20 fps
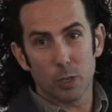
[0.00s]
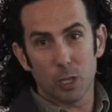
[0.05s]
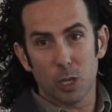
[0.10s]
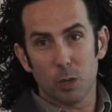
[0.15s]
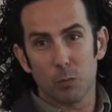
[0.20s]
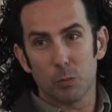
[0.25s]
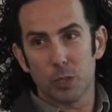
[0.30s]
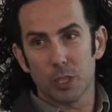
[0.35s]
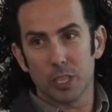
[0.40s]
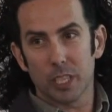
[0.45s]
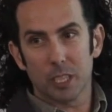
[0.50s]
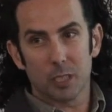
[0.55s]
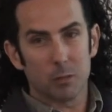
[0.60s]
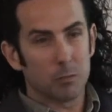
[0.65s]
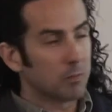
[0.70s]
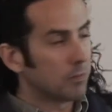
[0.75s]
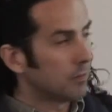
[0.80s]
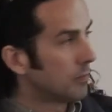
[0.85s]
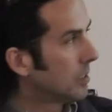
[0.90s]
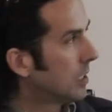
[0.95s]
we're not burning
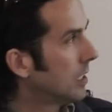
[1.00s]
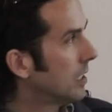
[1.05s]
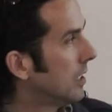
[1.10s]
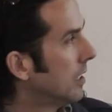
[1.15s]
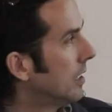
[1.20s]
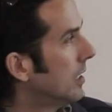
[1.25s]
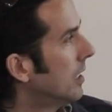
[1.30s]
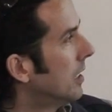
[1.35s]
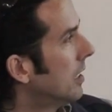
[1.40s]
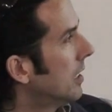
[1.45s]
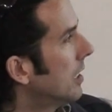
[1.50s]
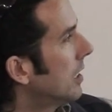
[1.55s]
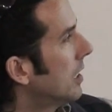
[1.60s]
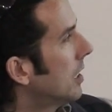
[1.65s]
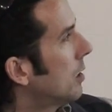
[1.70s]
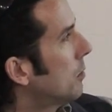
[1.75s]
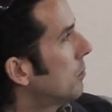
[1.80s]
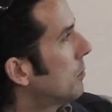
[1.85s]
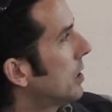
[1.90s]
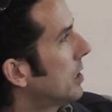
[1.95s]

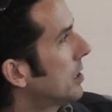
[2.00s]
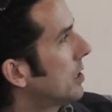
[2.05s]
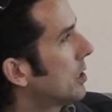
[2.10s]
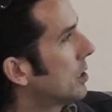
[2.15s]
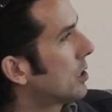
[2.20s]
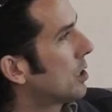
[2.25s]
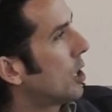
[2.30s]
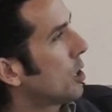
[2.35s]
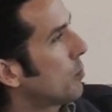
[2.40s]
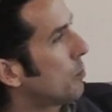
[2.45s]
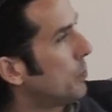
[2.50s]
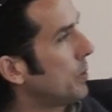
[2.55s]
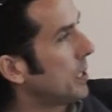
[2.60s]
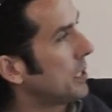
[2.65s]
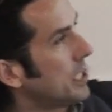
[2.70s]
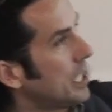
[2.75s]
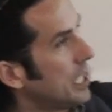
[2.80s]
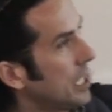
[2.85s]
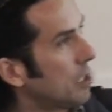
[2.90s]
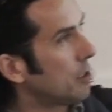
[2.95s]
them. There's like
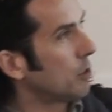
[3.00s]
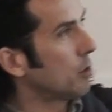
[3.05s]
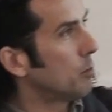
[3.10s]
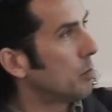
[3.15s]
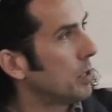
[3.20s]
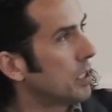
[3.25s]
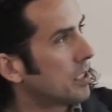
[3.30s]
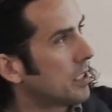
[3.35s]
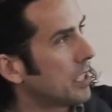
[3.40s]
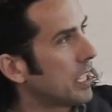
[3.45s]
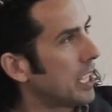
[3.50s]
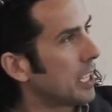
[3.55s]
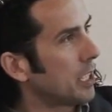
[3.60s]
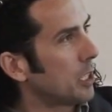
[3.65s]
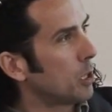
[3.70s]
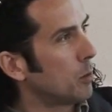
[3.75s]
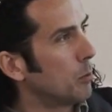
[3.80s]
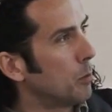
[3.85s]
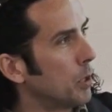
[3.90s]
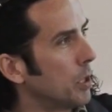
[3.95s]
bits here and bits there
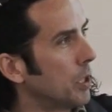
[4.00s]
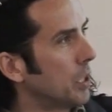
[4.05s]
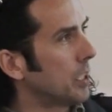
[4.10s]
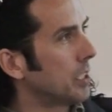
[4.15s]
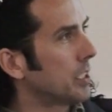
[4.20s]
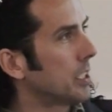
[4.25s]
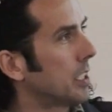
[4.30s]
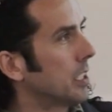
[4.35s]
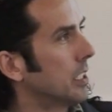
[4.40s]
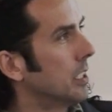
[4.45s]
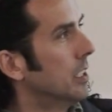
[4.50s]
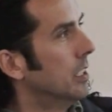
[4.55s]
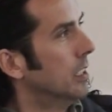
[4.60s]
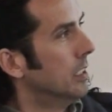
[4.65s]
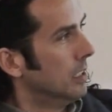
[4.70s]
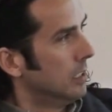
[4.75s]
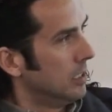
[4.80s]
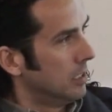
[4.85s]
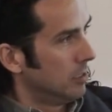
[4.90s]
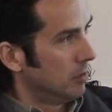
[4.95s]
that are burnt, and
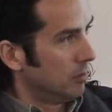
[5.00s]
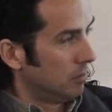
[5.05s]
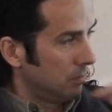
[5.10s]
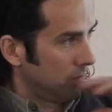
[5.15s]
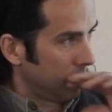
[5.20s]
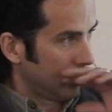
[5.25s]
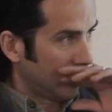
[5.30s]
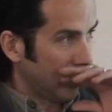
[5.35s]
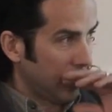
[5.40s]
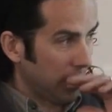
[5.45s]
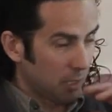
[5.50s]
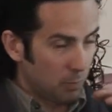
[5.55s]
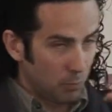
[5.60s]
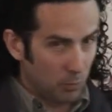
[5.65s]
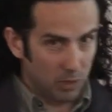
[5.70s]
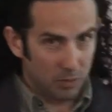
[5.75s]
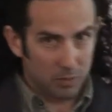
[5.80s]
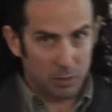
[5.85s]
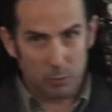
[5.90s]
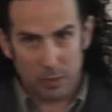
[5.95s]
it's
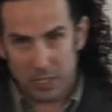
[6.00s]
more of a